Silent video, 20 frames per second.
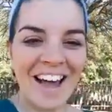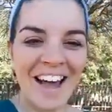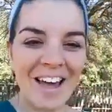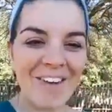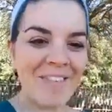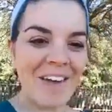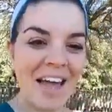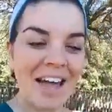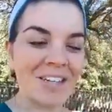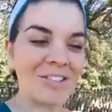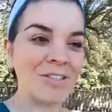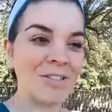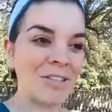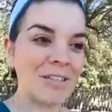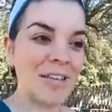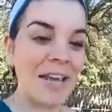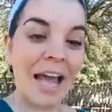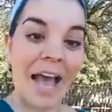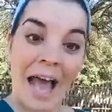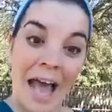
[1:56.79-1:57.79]
I've
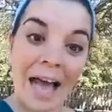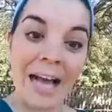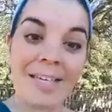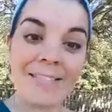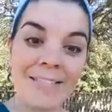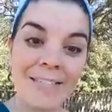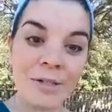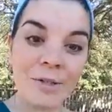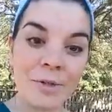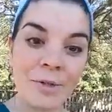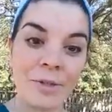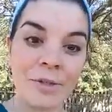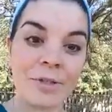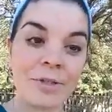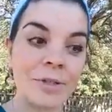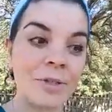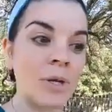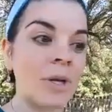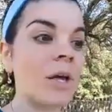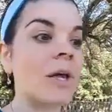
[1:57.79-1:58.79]
actually, as a
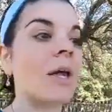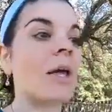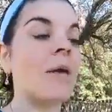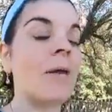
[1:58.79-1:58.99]
nurse,